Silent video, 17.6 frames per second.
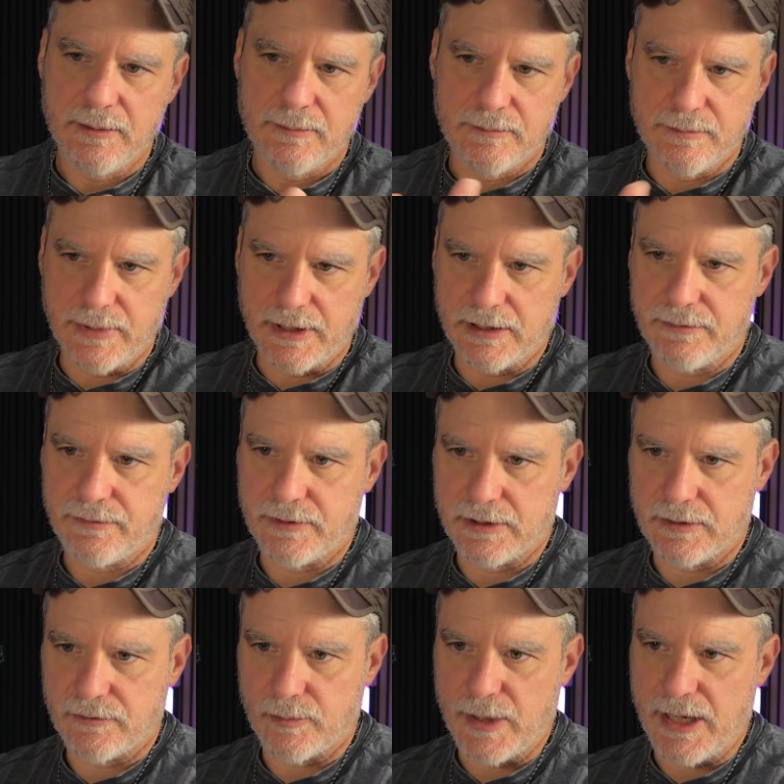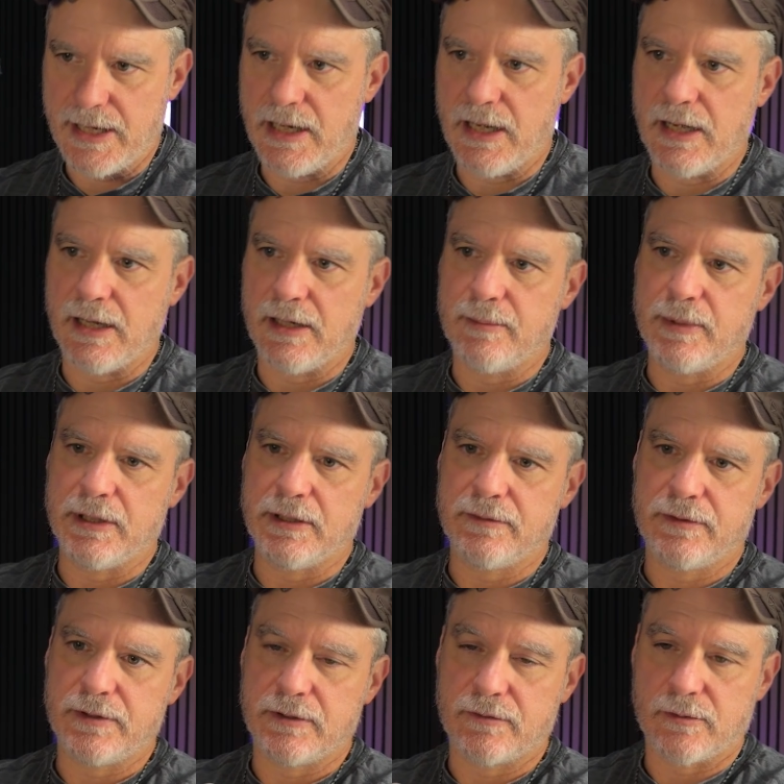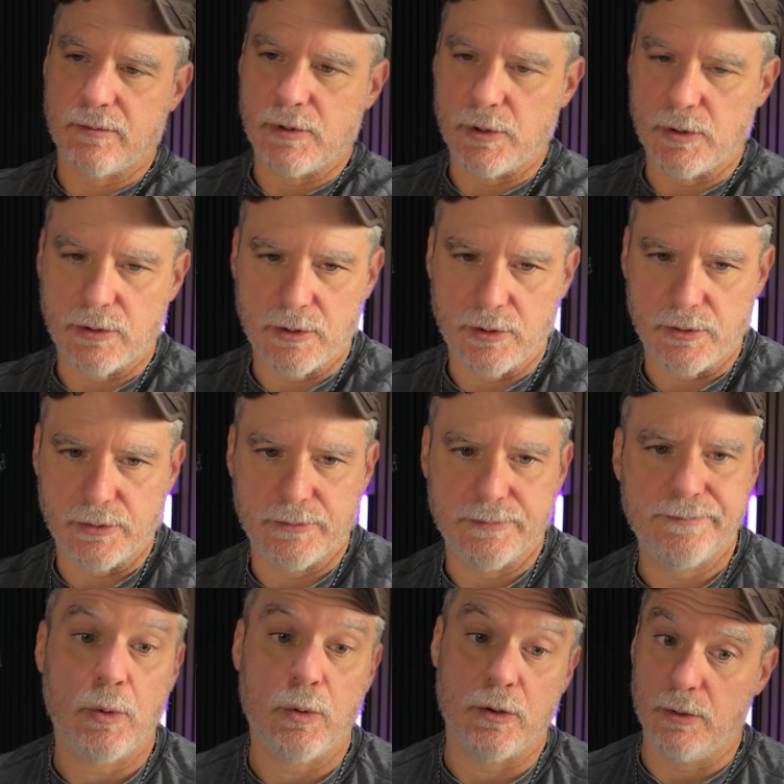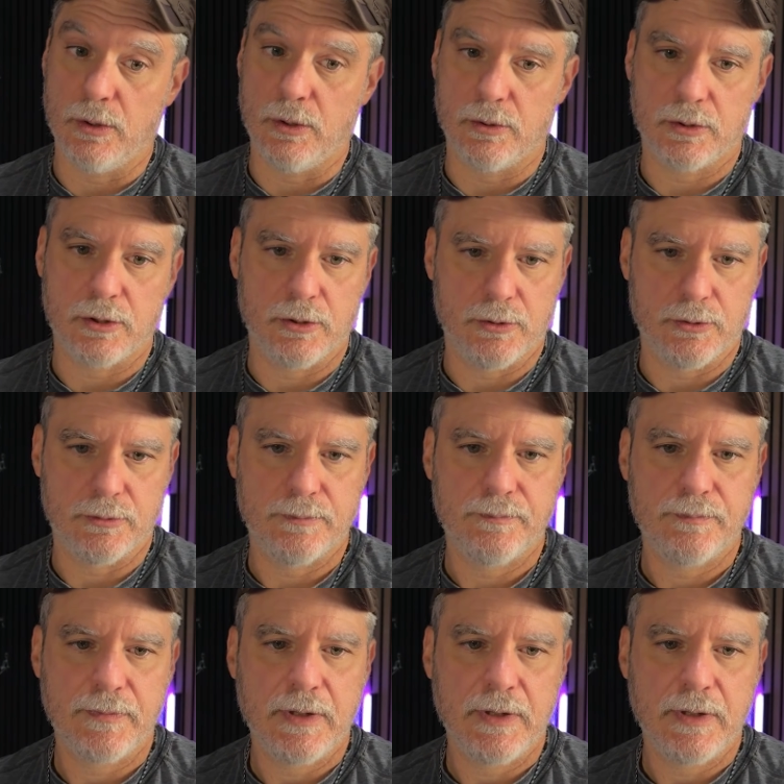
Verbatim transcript: benefiting from AI, benefiting from no code or low code.